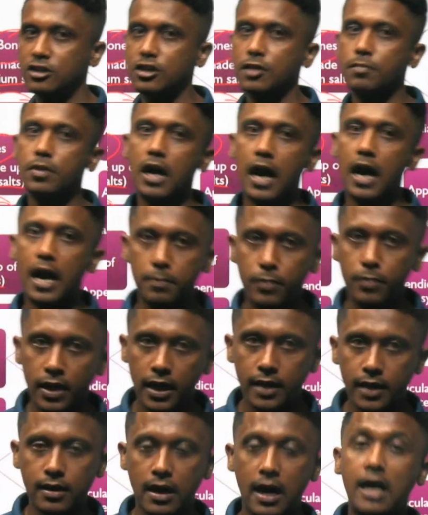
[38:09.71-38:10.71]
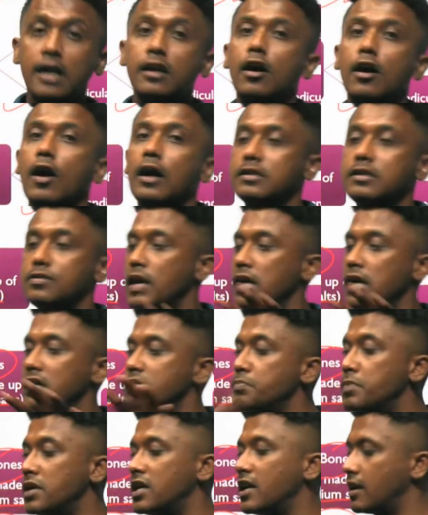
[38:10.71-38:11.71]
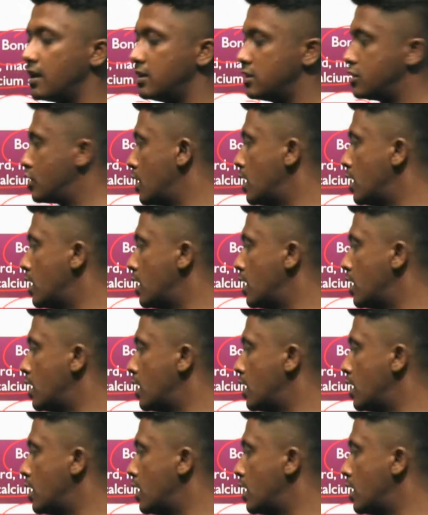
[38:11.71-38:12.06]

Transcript: carbonate, and as well as minerals.